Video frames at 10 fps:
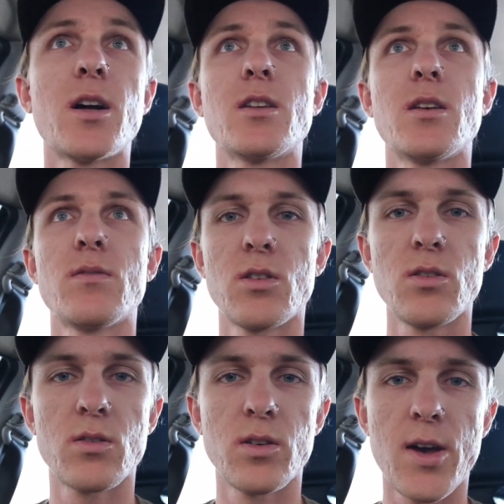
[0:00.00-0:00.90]
I didn't even know
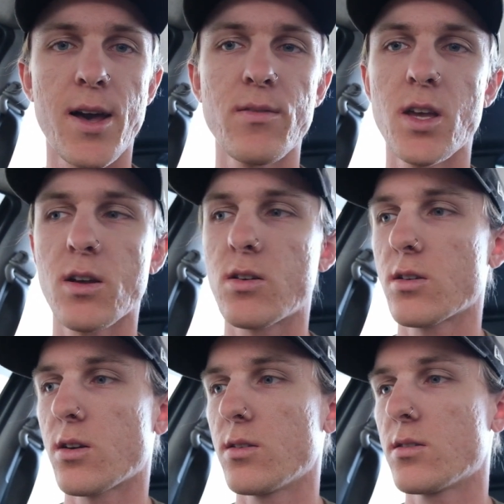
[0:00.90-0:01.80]
you could have
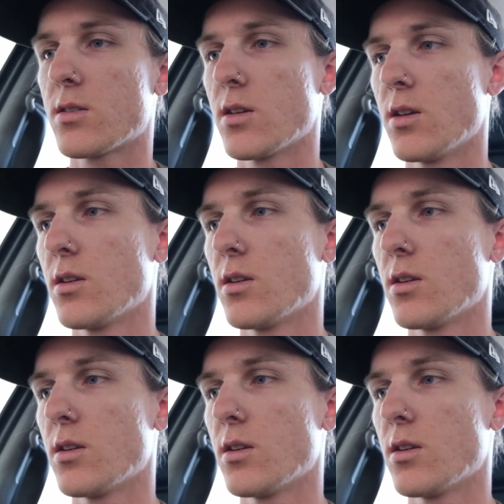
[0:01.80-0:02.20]
aircon codes.